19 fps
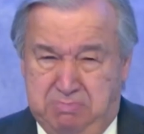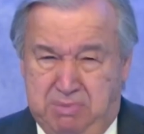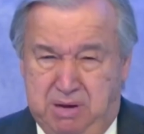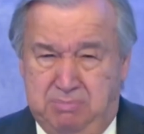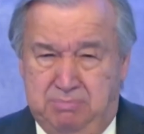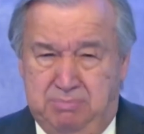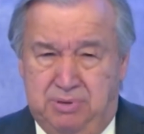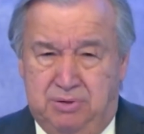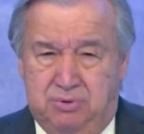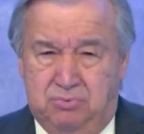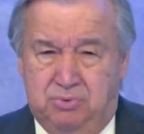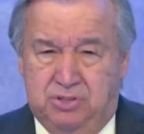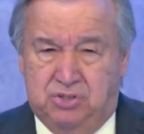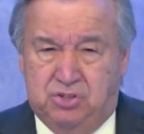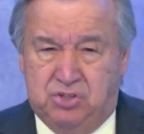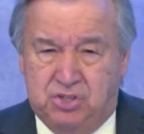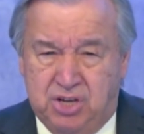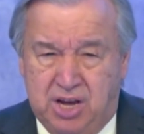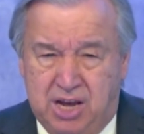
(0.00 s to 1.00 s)
Remember
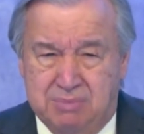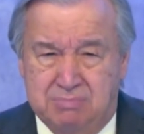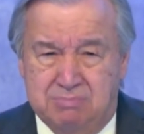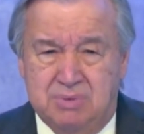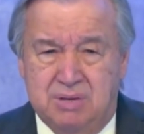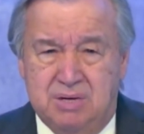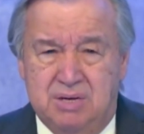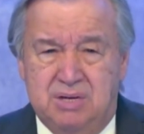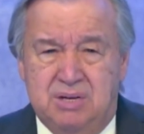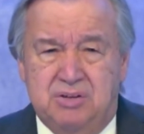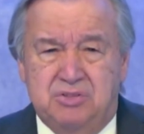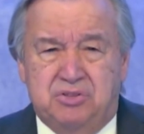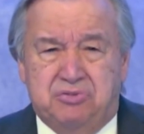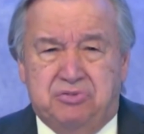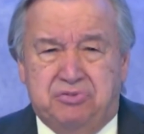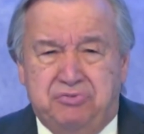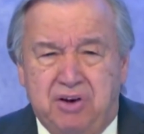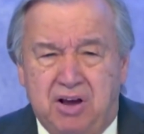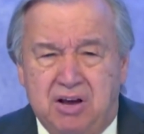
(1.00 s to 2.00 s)
with shame
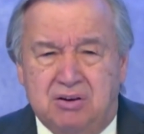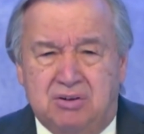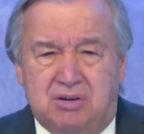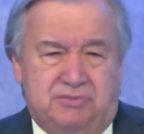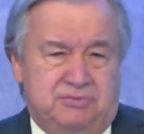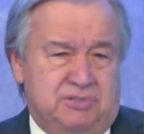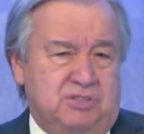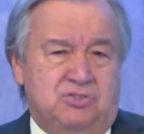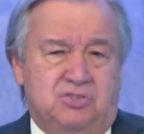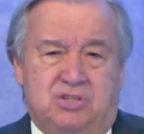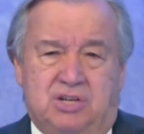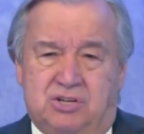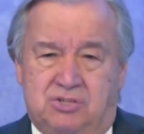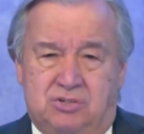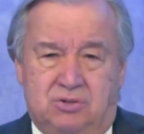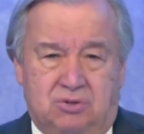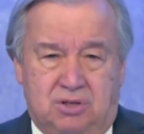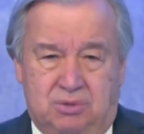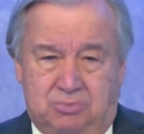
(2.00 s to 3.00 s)
the failure of the
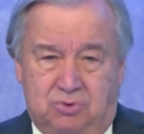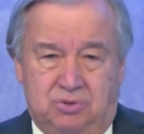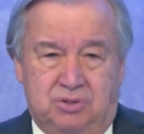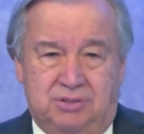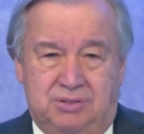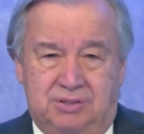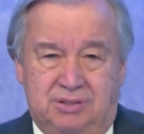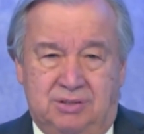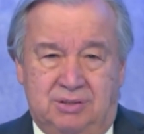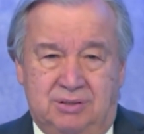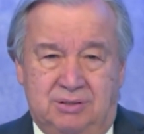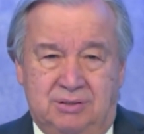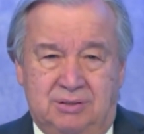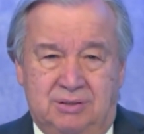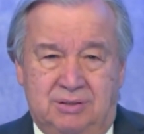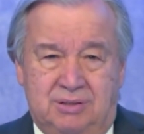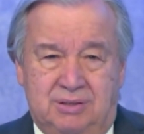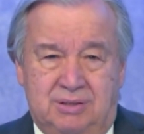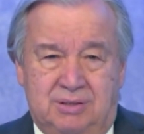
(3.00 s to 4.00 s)
international community.
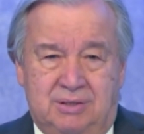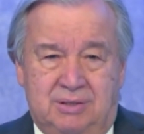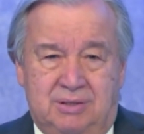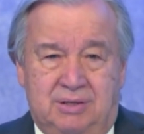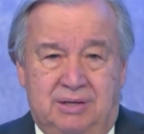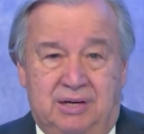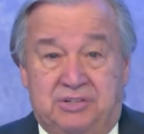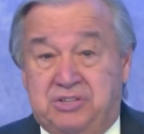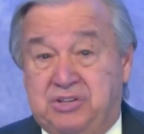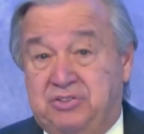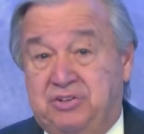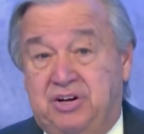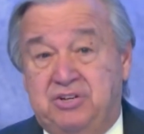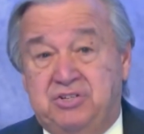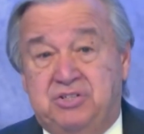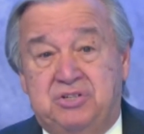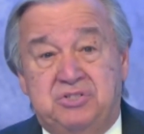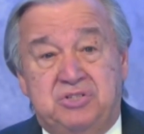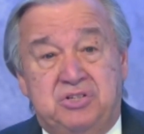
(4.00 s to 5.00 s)
A
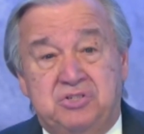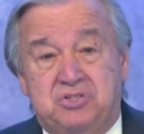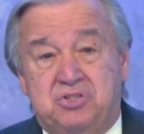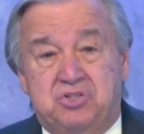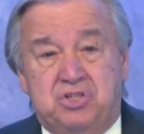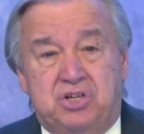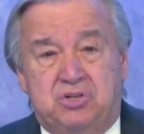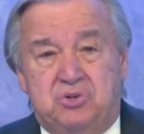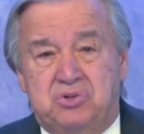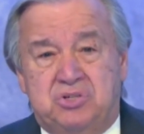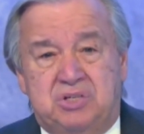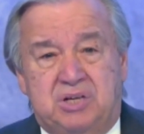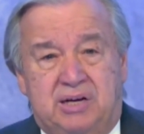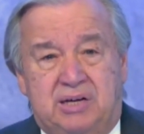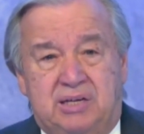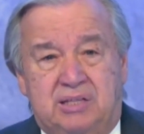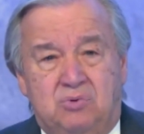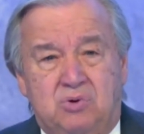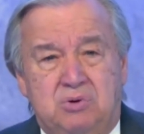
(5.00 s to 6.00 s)
generation since the
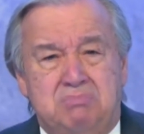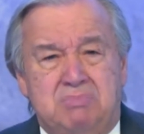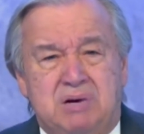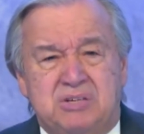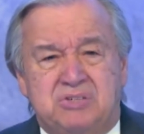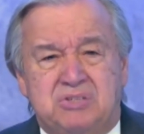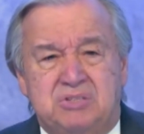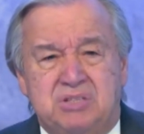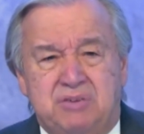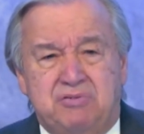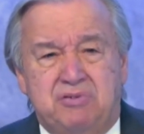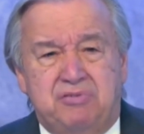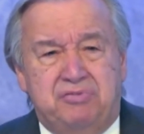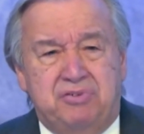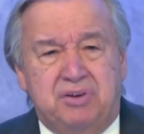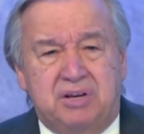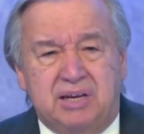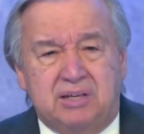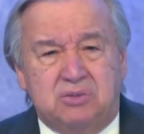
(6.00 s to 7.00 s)
genocide, we must never
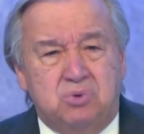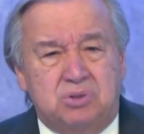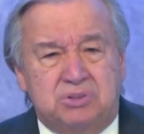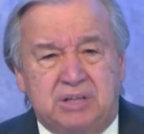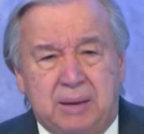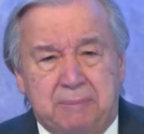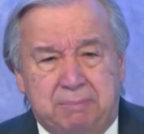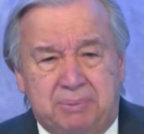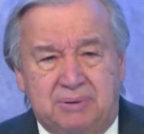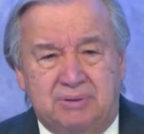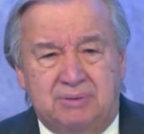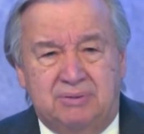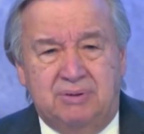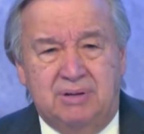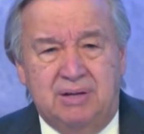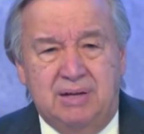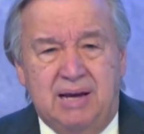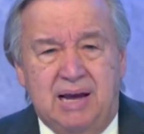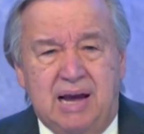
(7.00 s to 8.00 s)
forget what
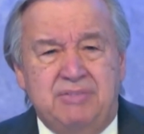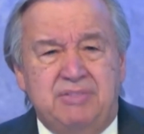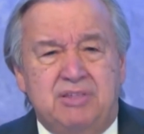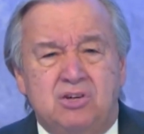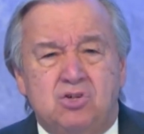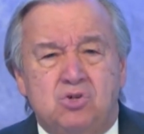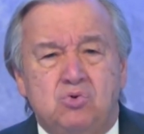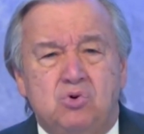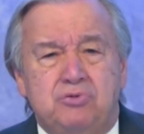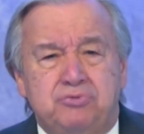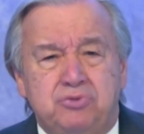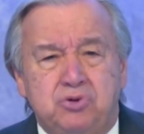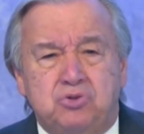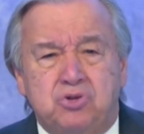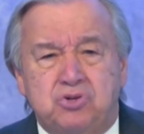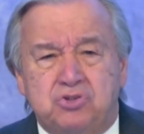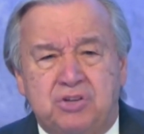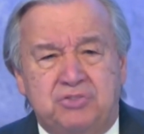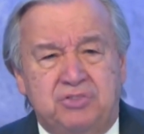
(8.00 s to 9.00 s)
happened and ensure
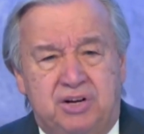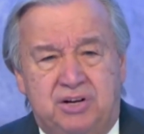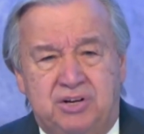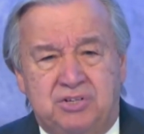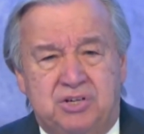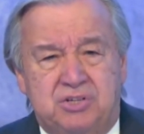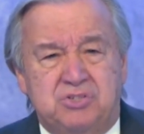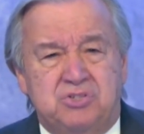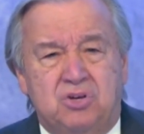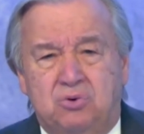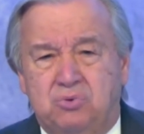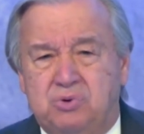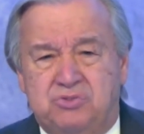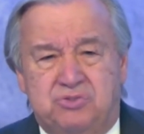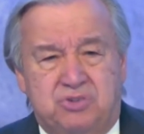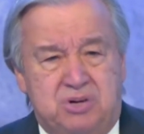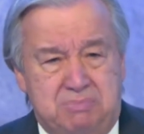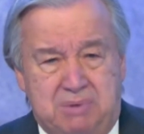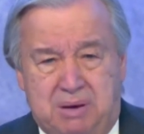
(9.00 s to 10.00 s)
future generations
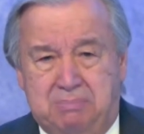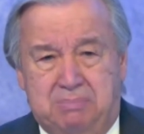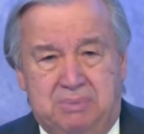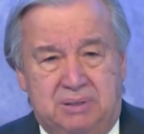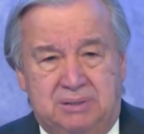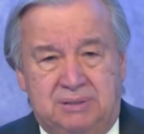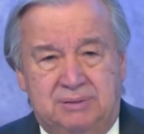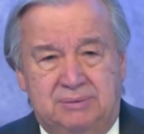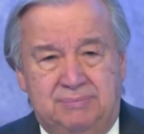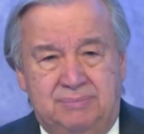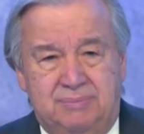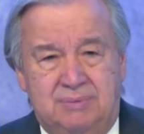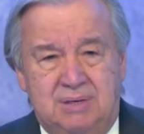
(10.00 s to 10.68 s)
always remember